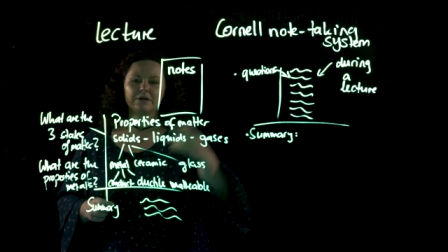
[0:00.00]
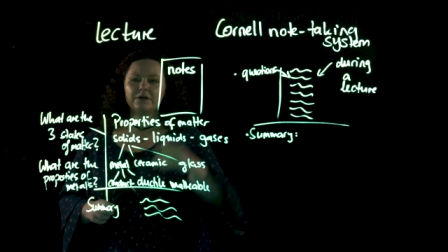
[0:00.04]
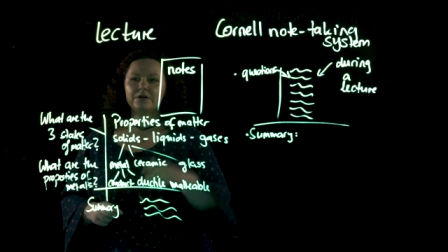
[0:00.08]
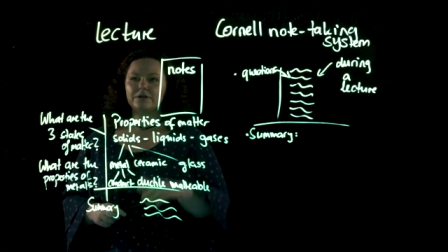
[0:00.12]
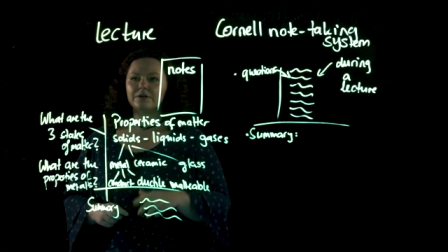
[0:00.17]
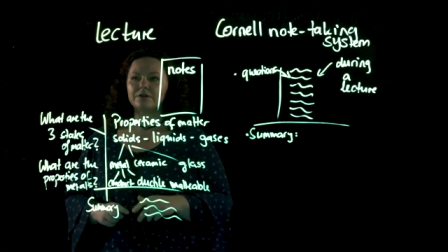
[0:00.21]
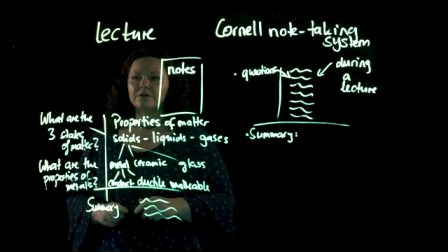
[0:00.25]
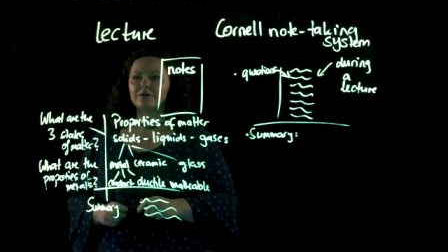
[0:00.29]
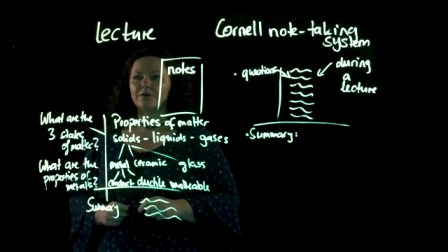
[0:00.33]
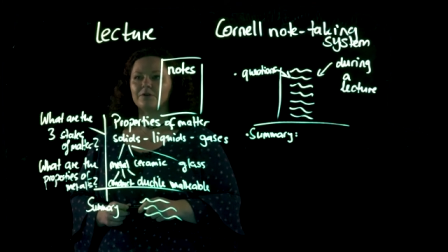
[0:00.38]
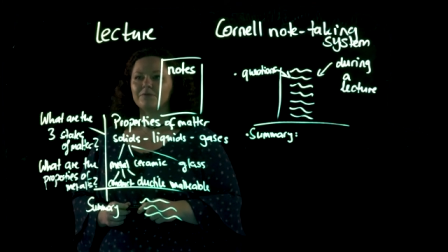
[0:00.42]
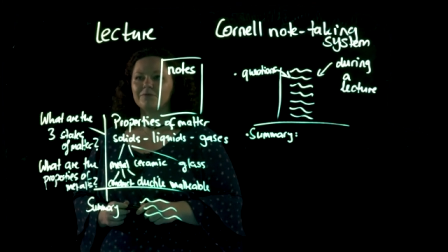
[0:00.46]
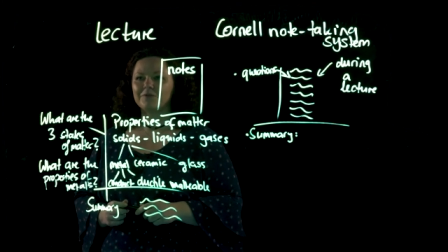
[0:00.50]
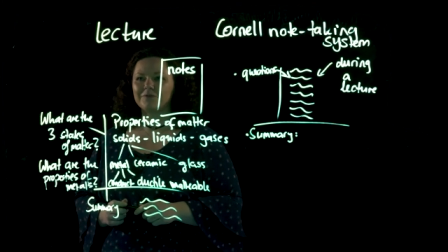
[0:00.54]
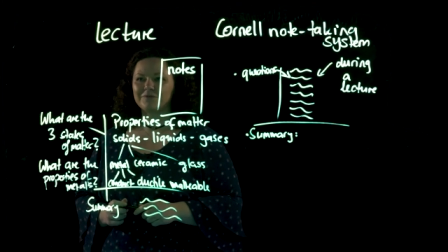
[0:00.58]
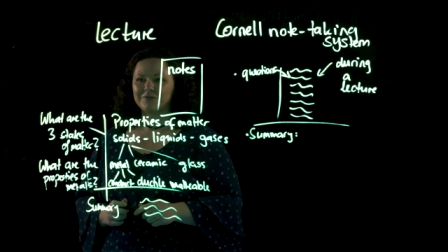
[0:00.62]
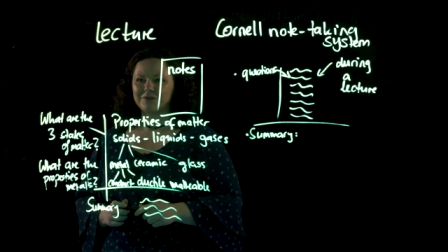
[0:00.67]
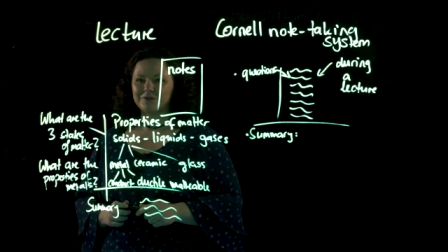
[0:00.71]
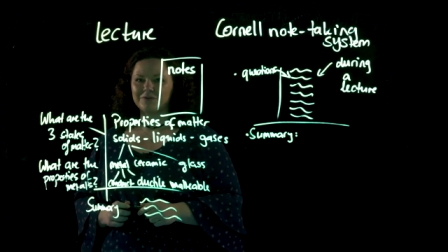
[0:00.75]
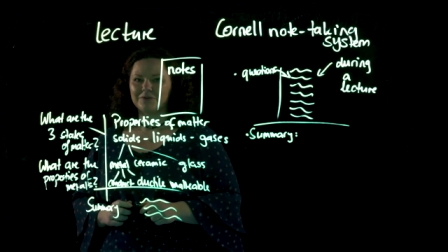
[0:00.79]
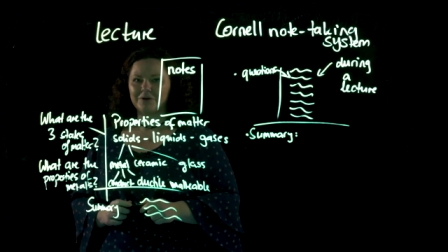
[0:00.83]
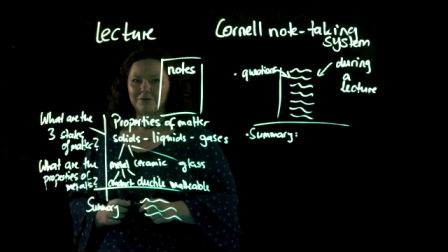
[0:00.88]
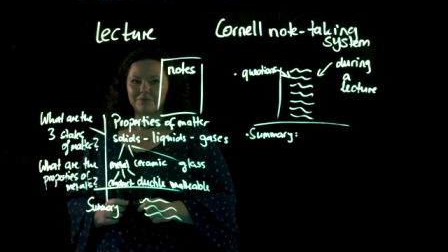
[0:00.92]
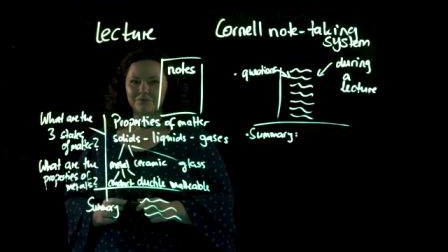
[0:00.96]
a good
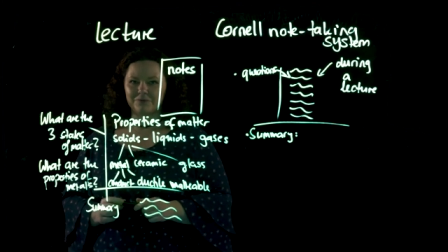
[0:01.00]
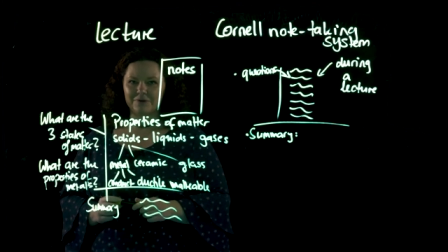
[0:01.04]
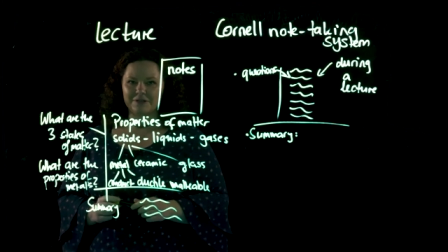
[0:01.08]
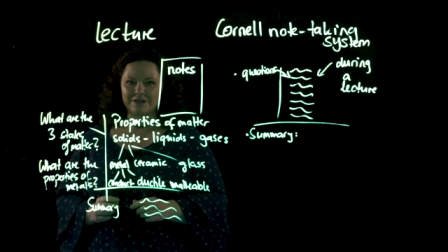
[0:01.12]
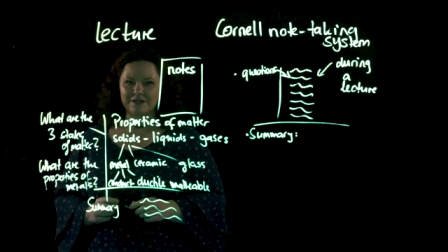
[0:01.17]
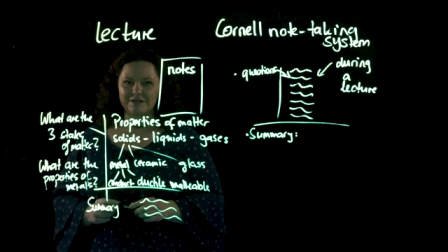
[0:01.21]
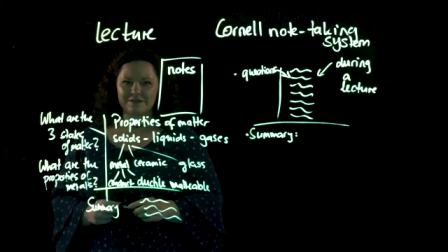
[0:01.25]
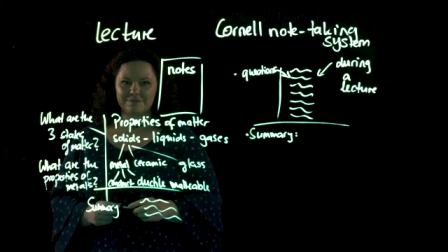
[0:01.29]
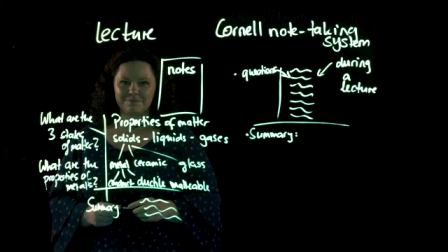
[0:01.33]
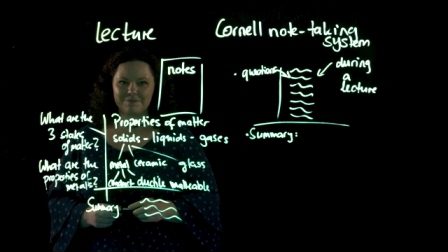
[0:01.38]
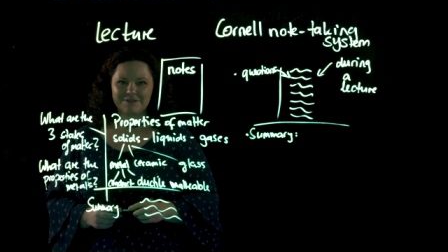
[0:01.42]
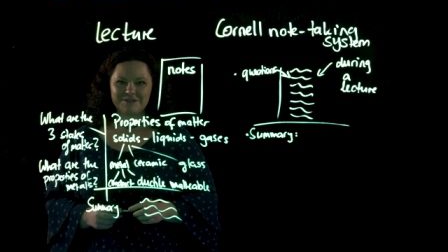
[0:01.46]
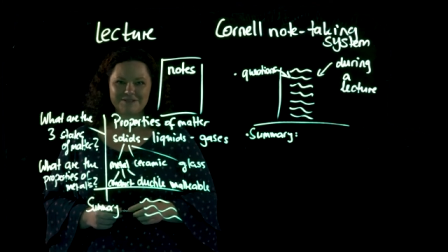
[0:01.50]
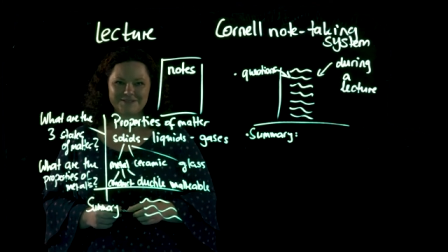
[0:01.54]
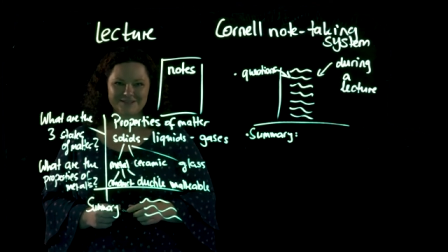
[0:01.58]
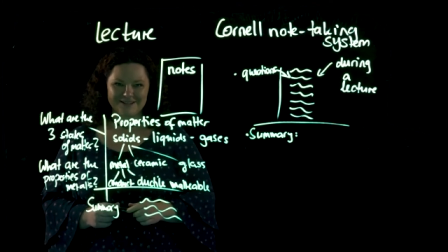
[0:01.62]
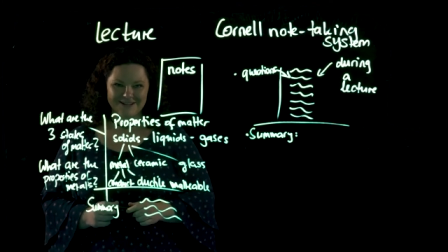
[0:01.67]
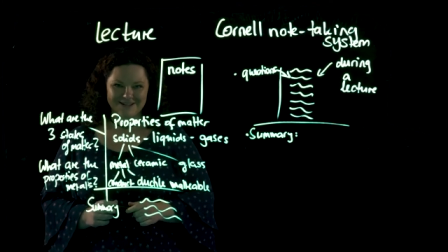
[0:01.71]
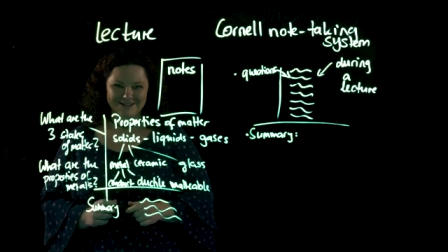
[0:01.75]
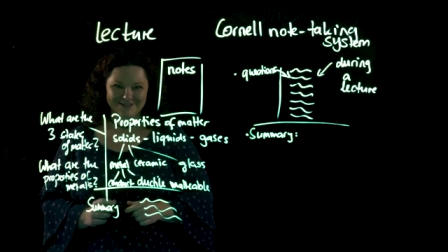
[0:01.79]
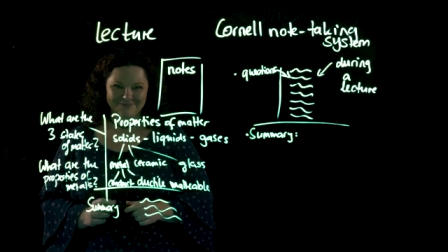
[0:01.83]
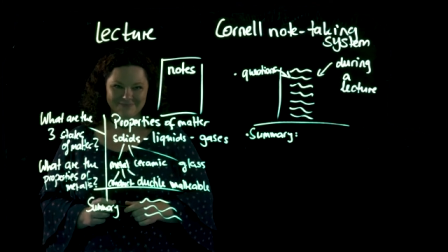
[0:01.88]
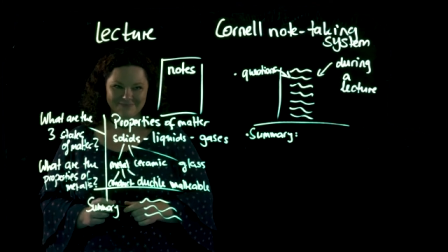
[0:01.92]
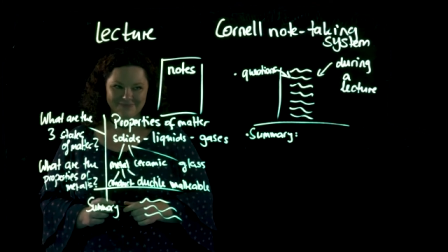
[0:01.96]
overview of what has been
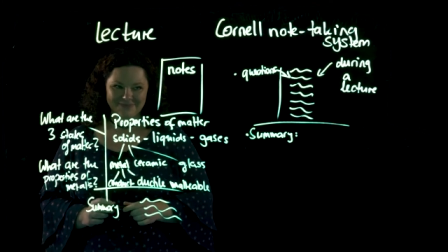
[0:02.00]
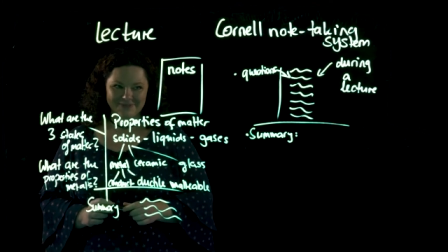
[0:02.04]
said.